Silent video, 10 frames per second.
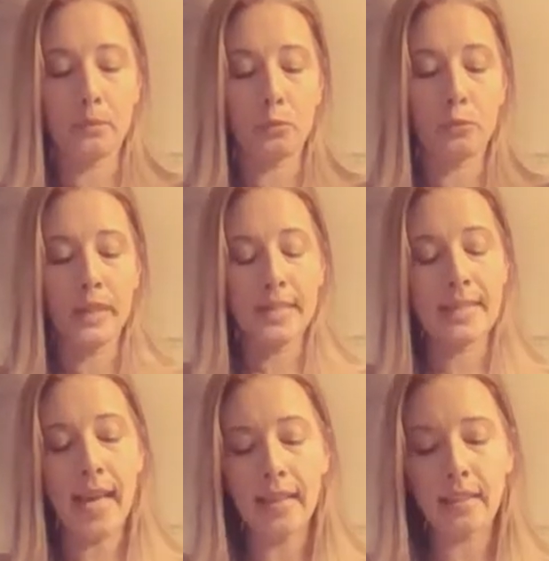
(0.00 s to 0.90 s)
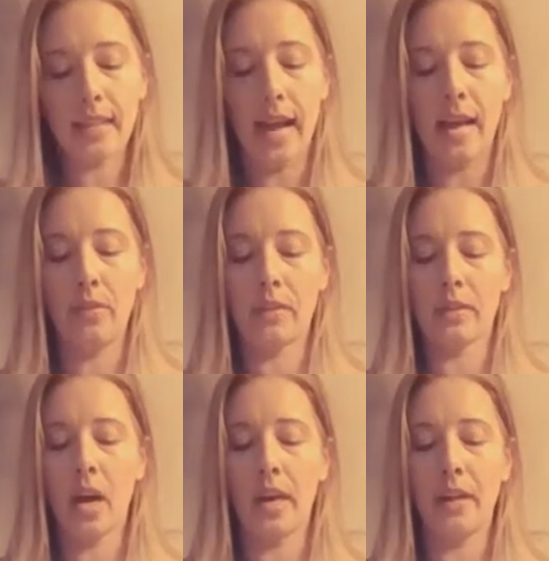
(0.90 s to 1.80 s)
reset, and this
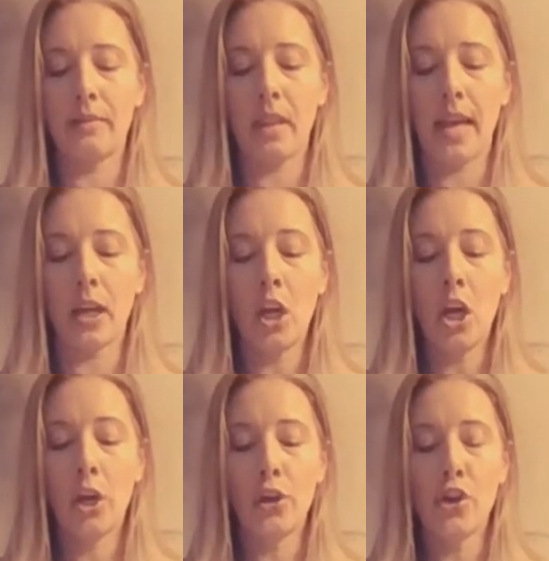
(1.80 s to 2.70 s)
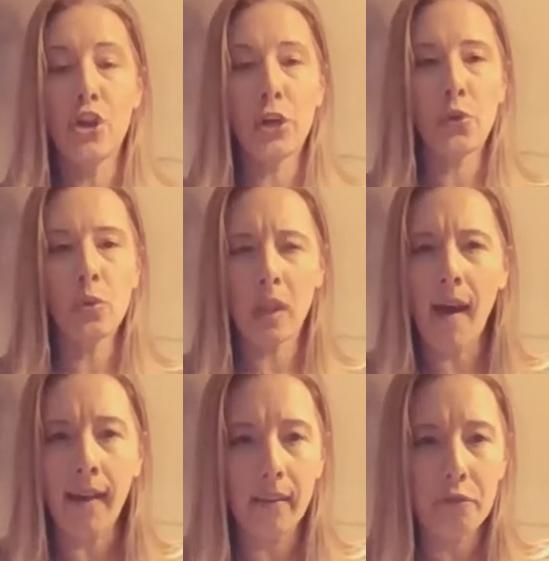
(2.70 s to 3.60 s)
kind of like new
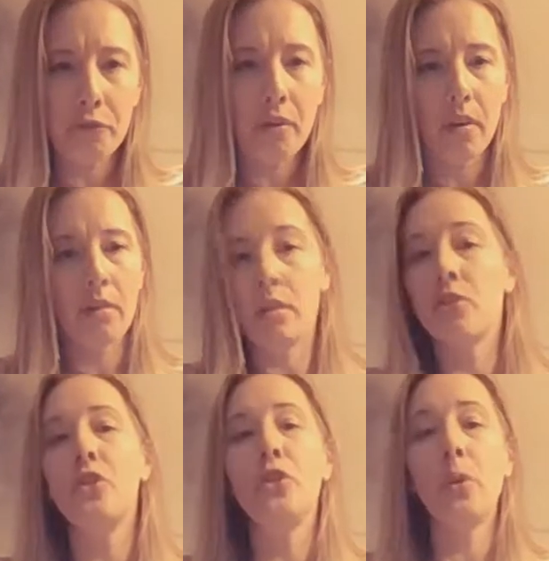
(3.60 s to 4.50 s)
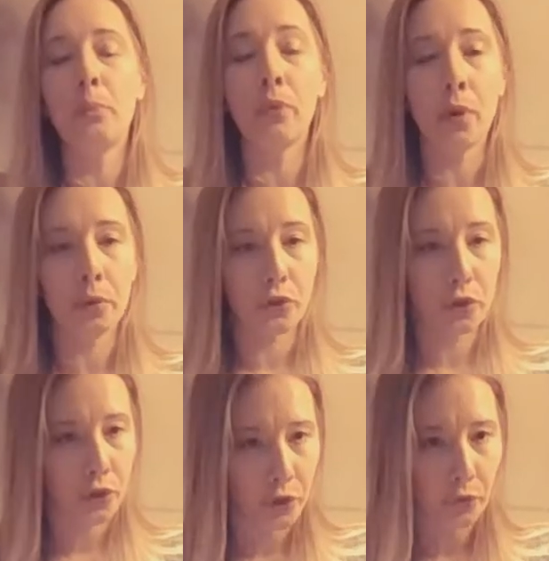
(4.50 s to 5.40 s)
love. There's a new
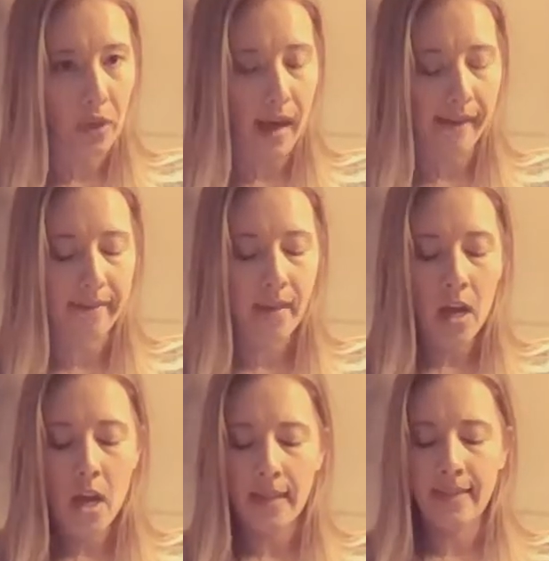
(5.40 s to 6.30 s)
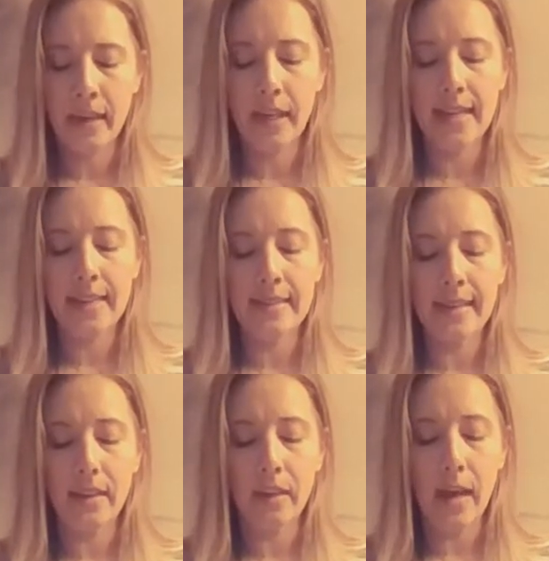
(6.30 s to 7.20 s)
approach to love. There is
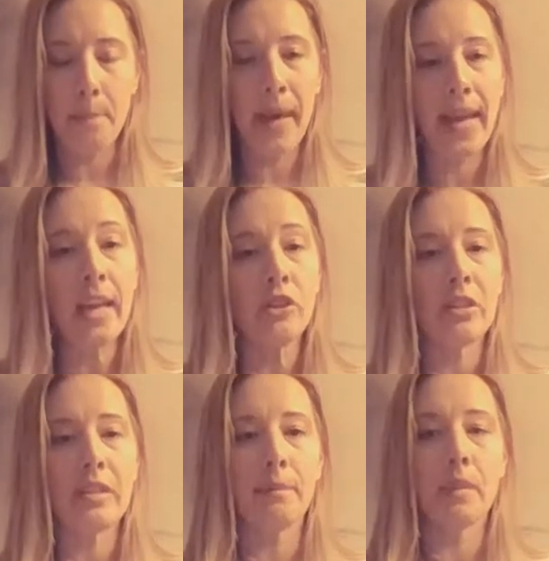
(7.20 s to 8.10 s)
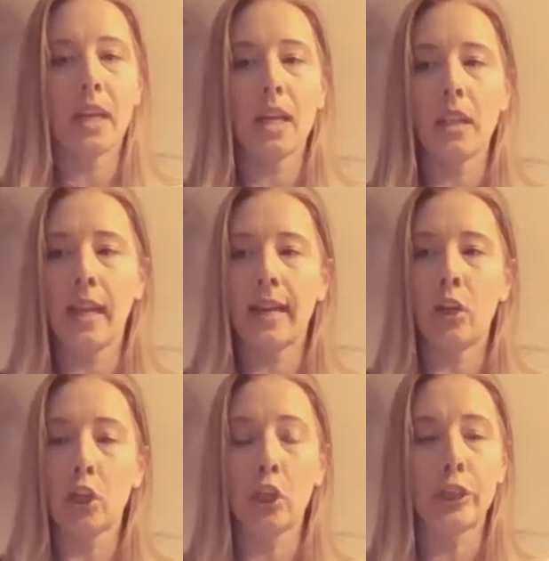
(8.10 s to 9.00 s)
a page is something like
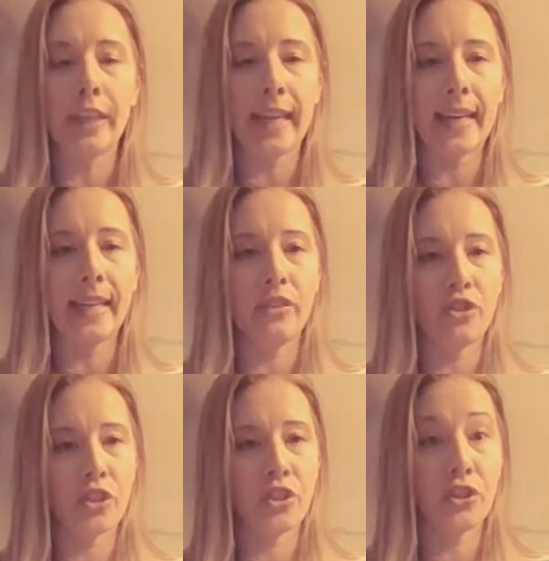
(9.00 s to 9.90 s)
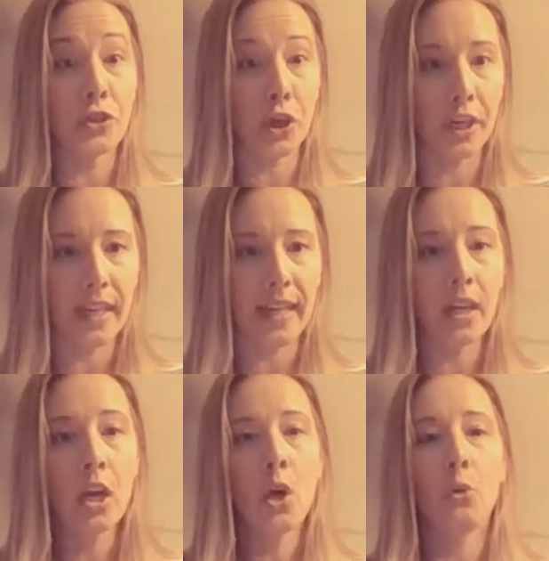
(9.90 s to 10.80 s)
learning. He's just
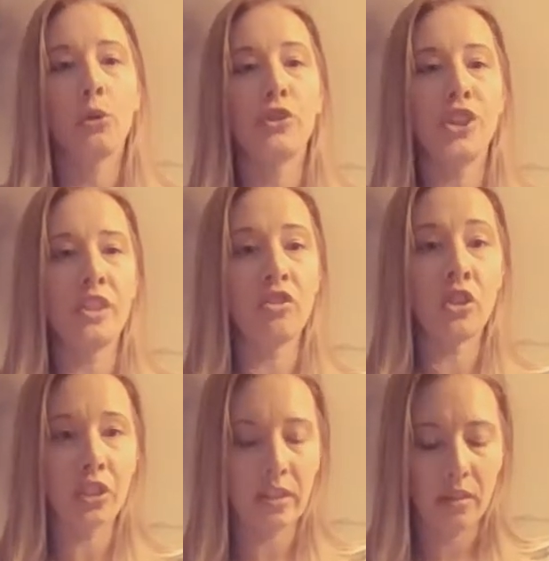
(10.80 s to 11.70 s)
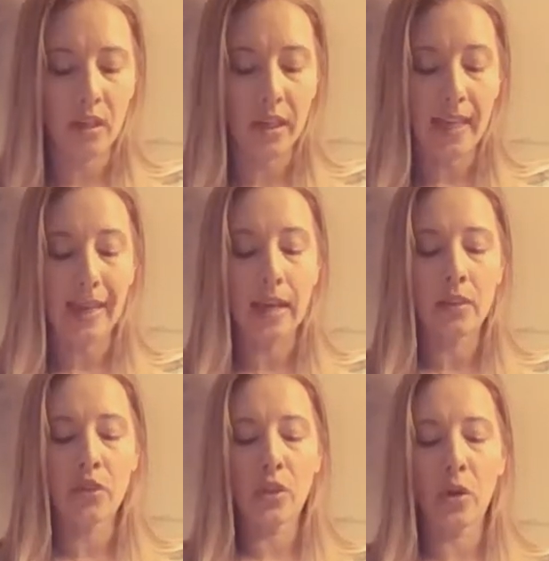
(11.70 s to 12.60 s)
starting, or she's just starting.
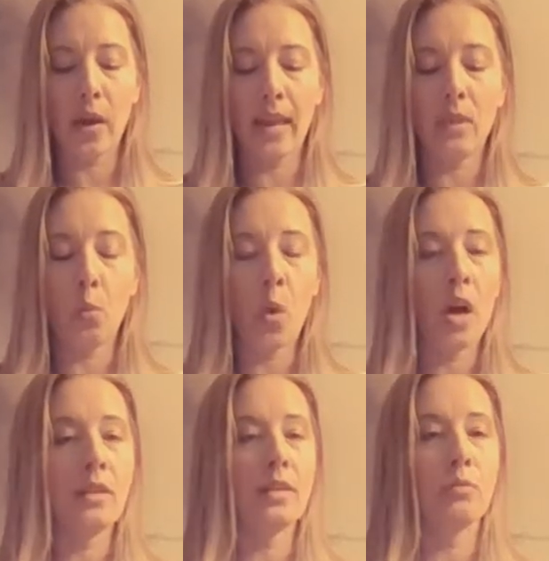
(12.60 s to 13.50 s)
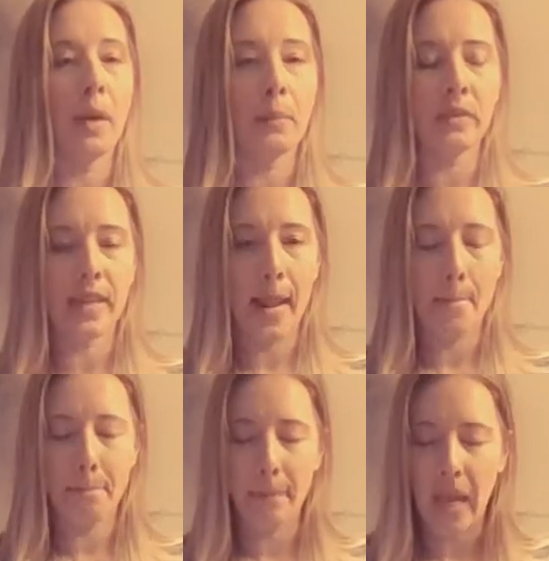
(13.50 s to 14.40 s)
And the wands
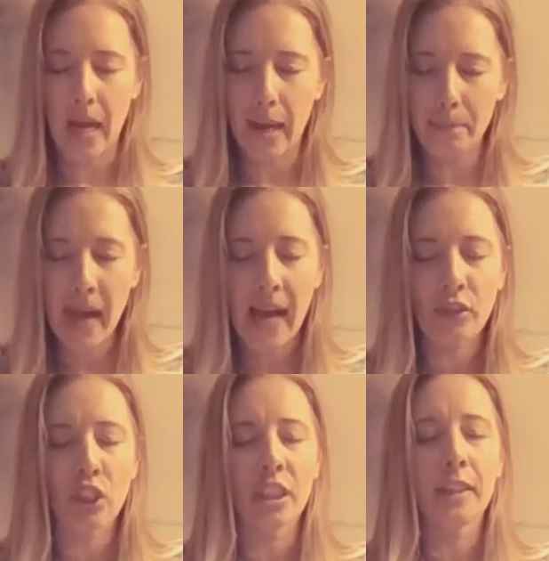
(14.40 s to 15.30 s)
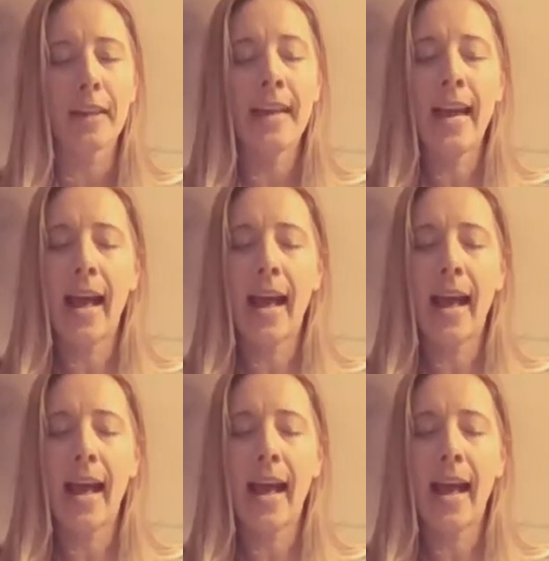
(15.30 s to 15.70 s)
represent passion